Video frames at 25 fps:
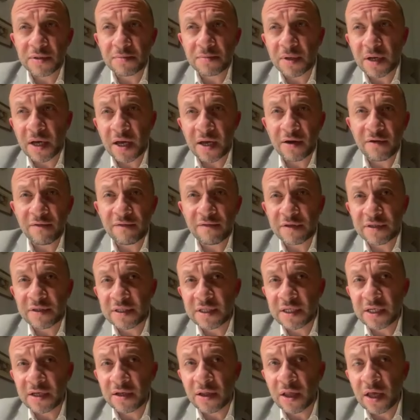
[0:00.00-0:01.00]
some kind of a
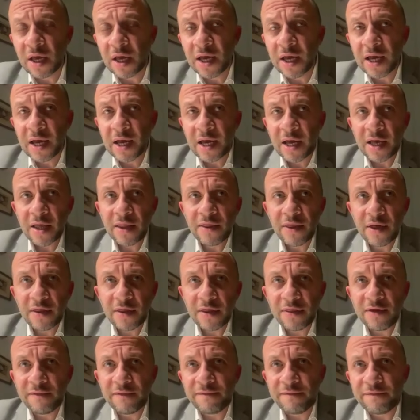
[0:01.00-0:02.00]
deal
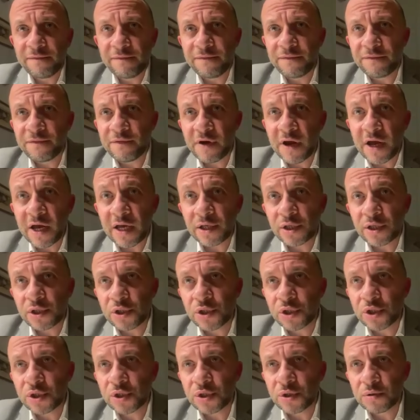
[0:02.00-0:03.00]
that the
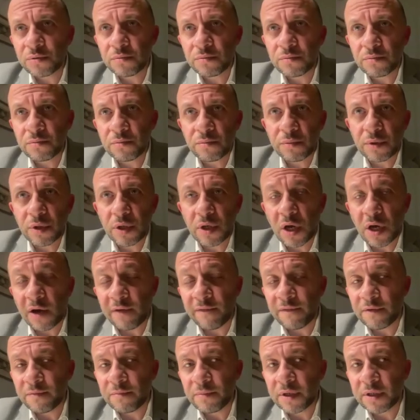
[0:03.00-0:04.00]
French
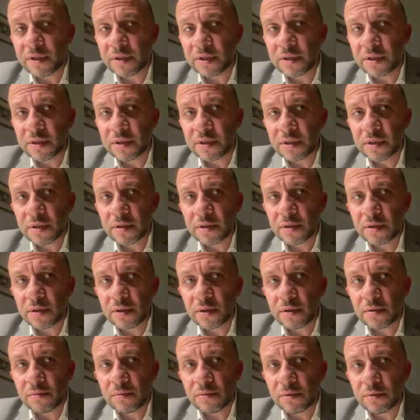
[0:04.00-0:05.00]
government
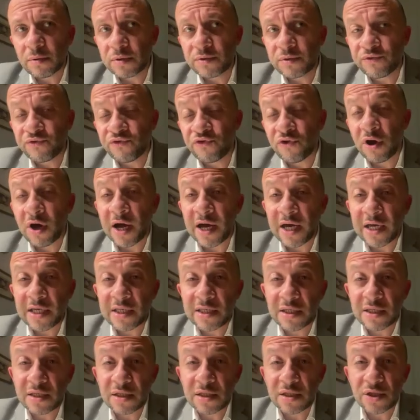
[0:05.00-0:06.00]
tried
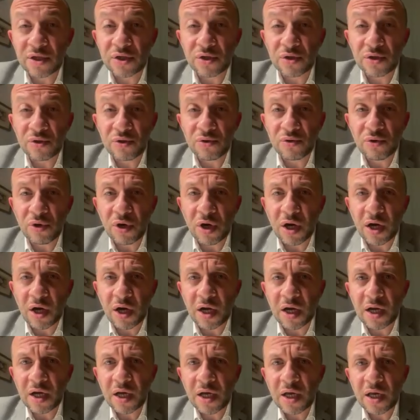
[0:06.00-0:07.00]
to